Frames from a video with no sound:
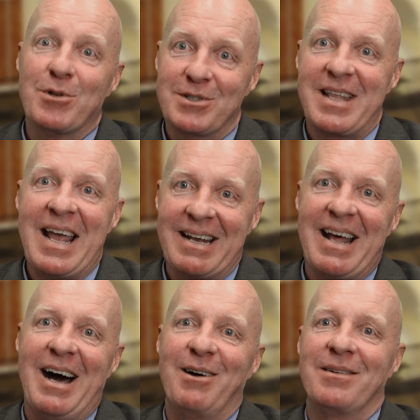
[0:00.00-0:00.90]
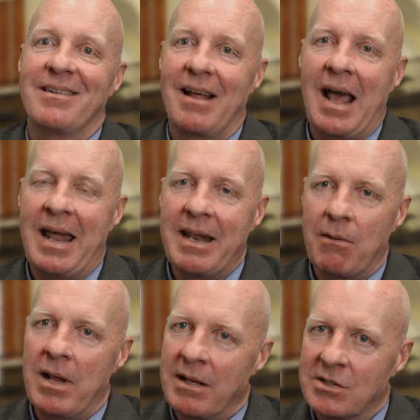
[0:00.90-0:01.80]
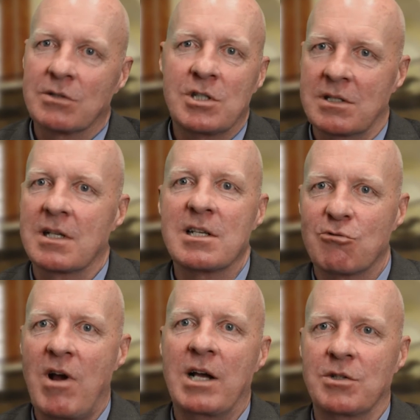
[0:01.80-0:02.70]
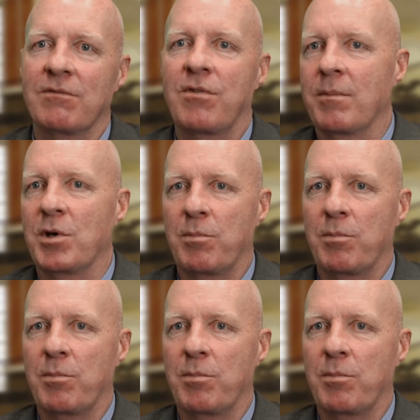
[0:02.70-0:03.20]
would stand out, and it's just a distraction from your